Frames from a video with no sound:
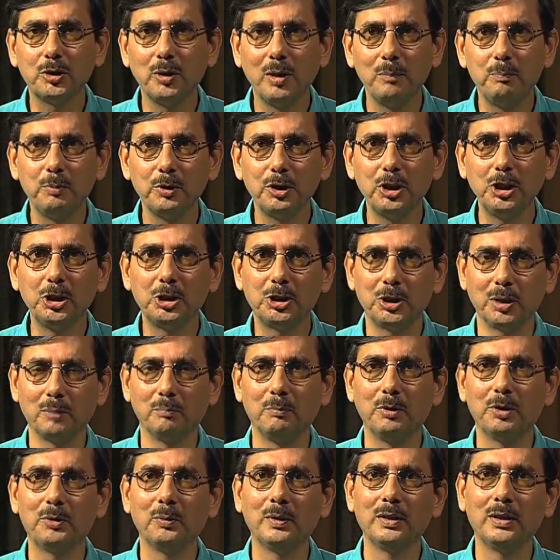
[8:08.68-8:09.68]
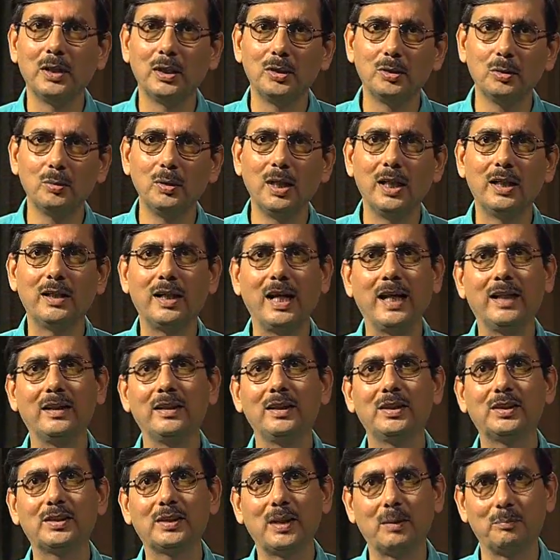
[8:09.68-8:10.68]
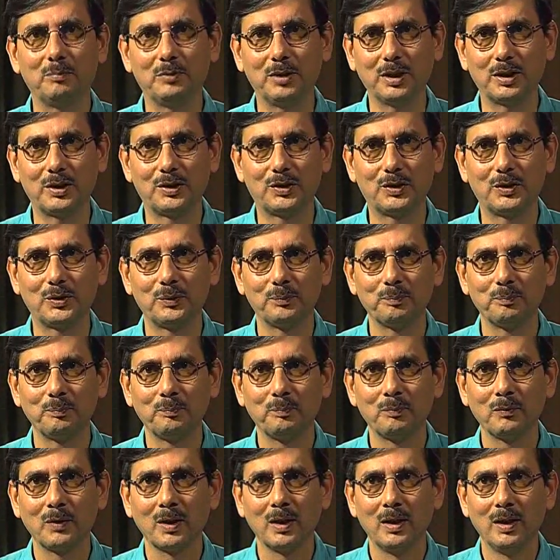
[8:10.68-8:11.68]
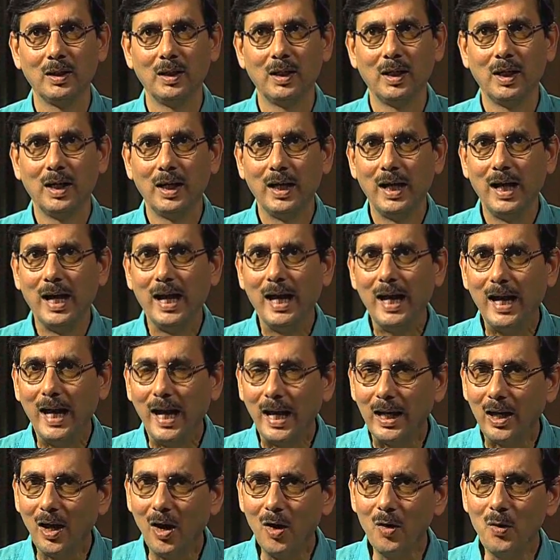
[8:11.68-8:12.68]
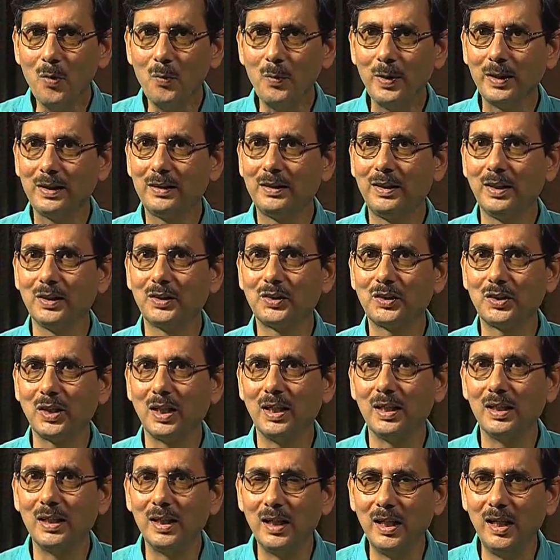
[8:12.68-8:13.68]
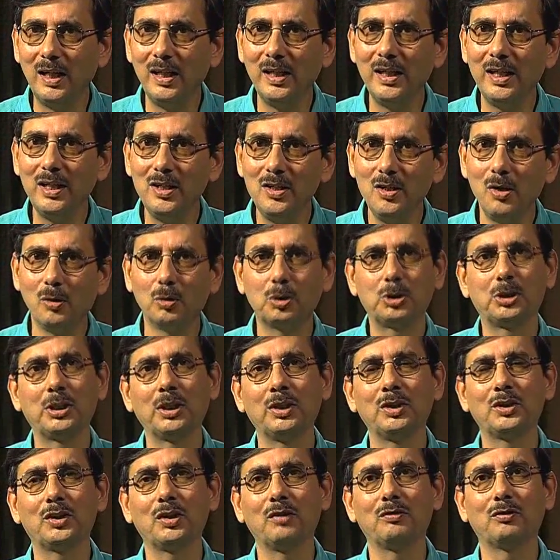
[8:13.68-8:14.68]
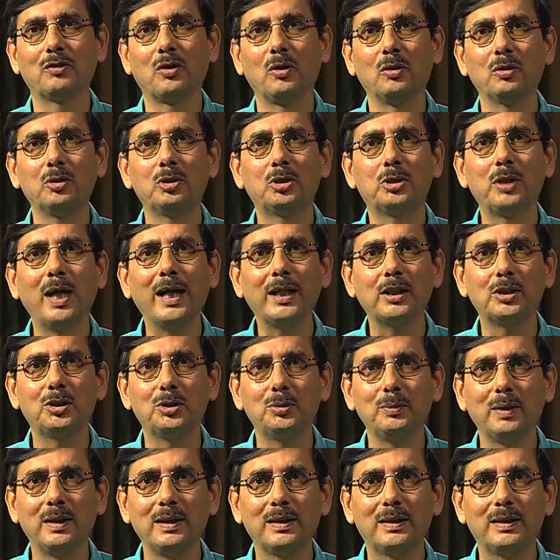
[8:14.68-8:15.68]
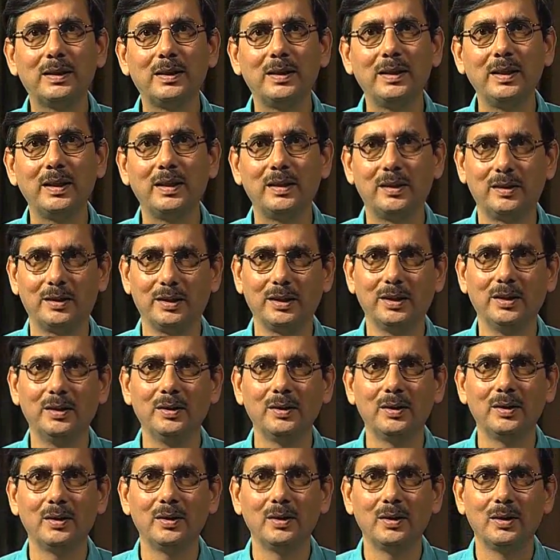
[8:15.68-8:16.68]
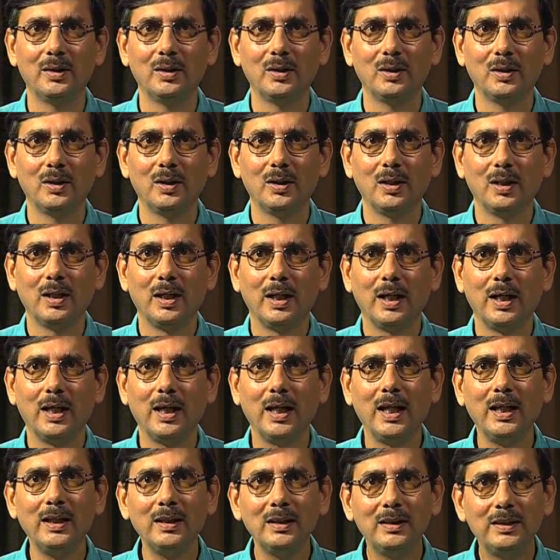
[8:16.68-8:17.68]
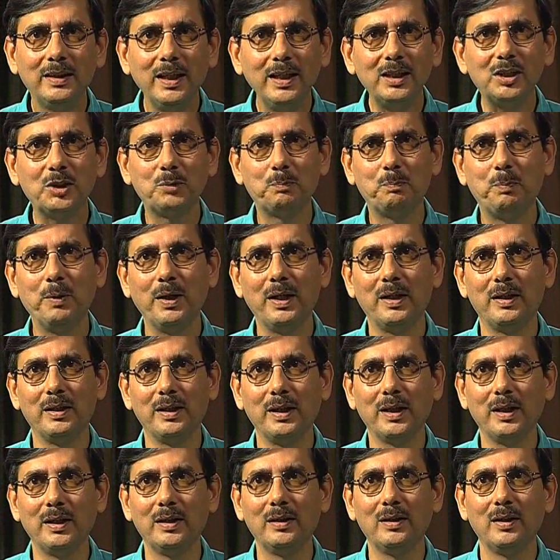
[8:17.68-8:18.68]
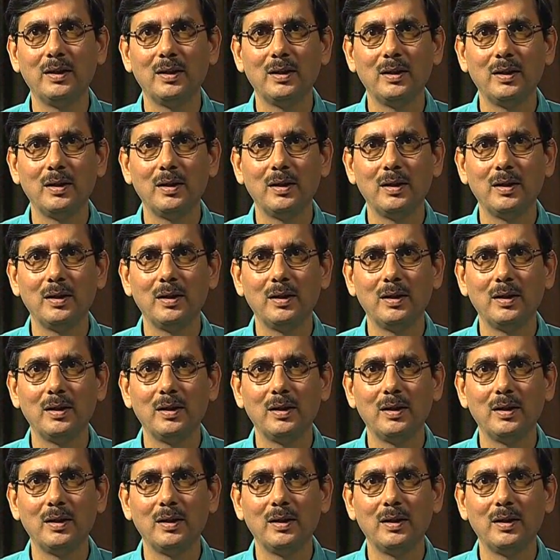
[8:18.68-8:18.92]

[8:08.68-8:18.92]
position between the ruler and his subjects. Along with this early notions of contractual theory, in this period